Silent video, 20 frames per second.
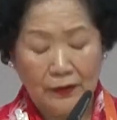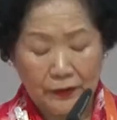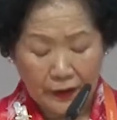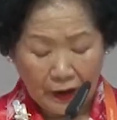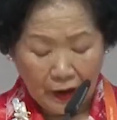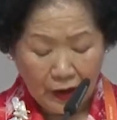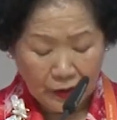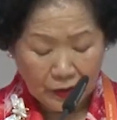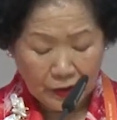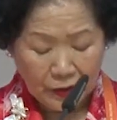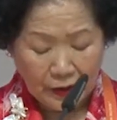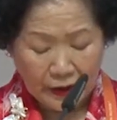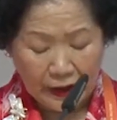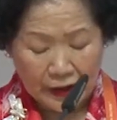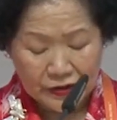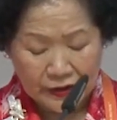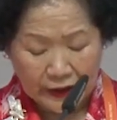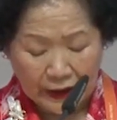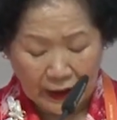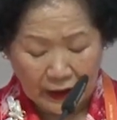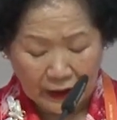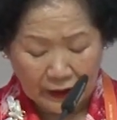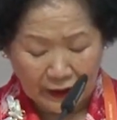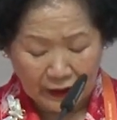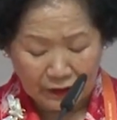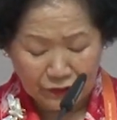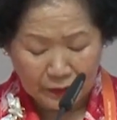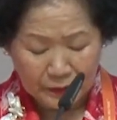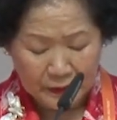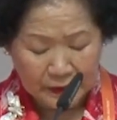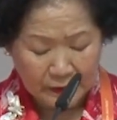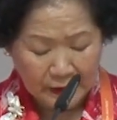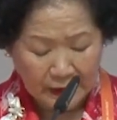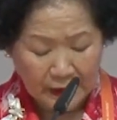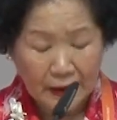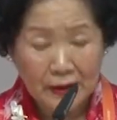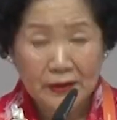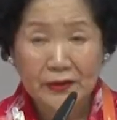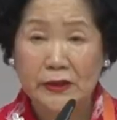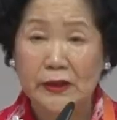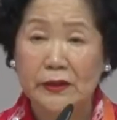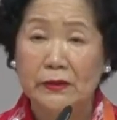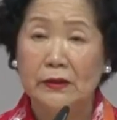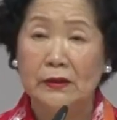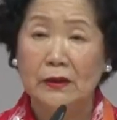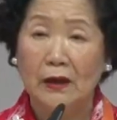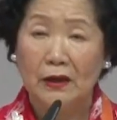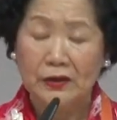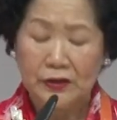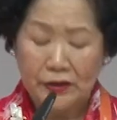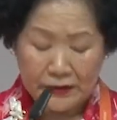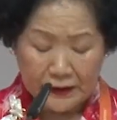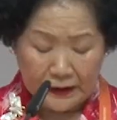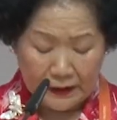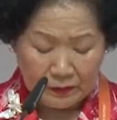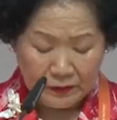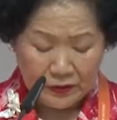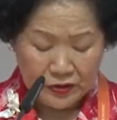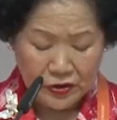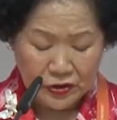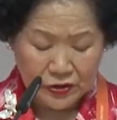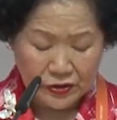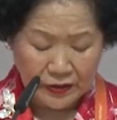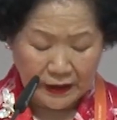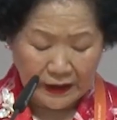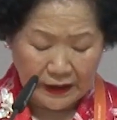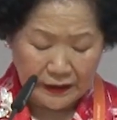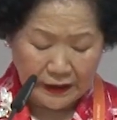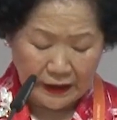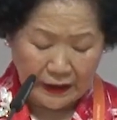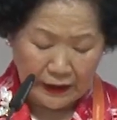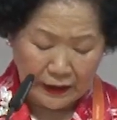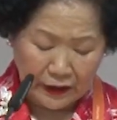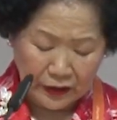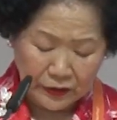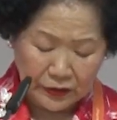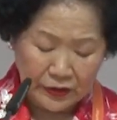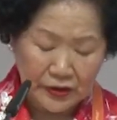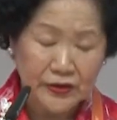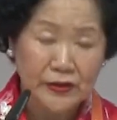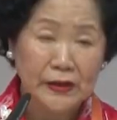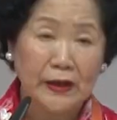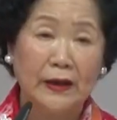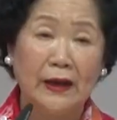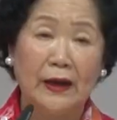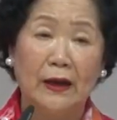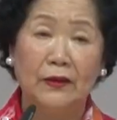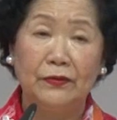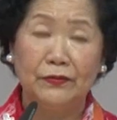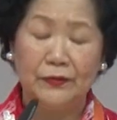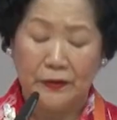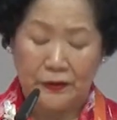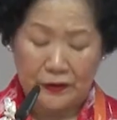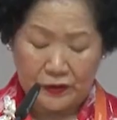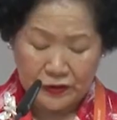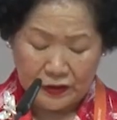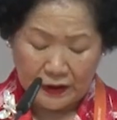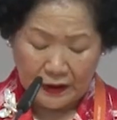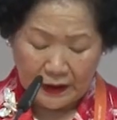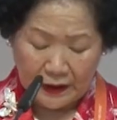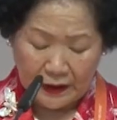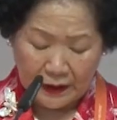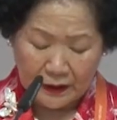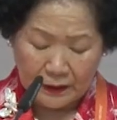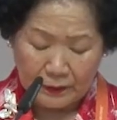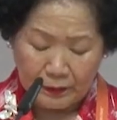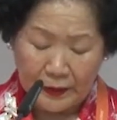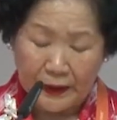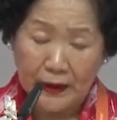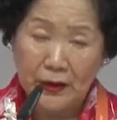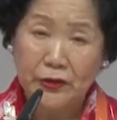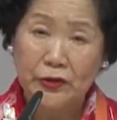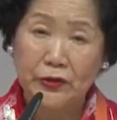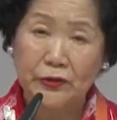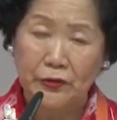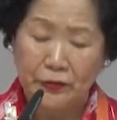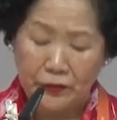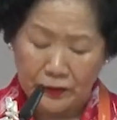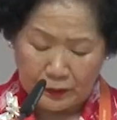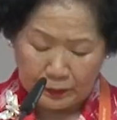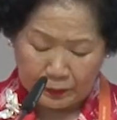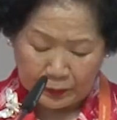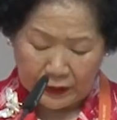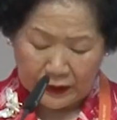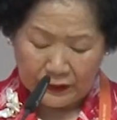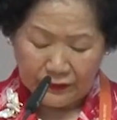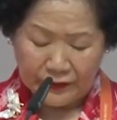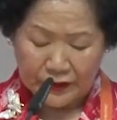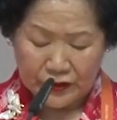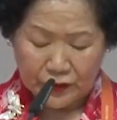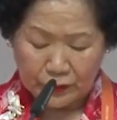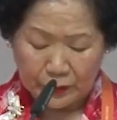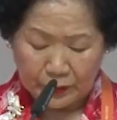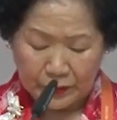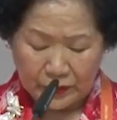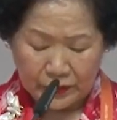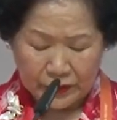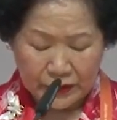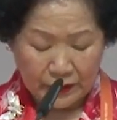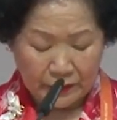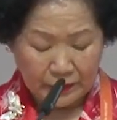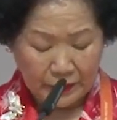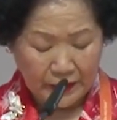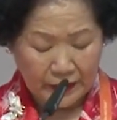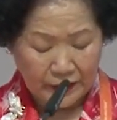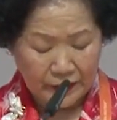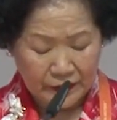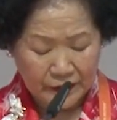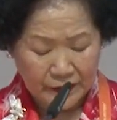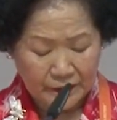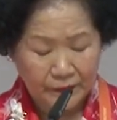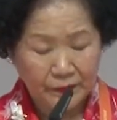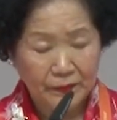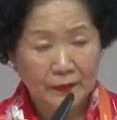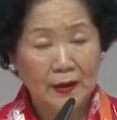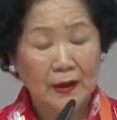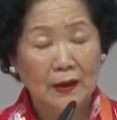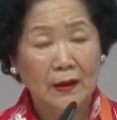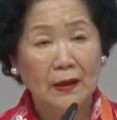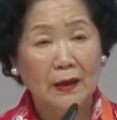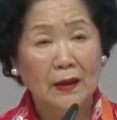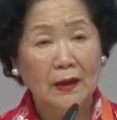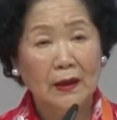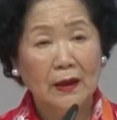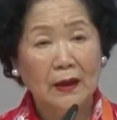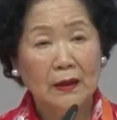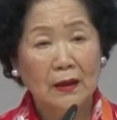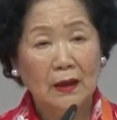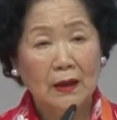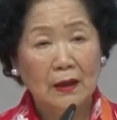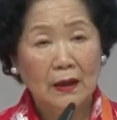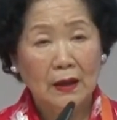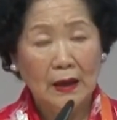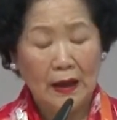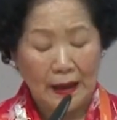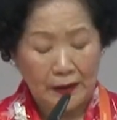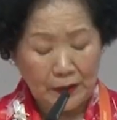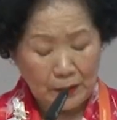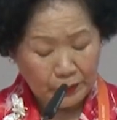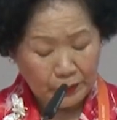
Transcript: the Hong Kong SAR government did not demonstrate increasing efforts compared to the previous reporting period. An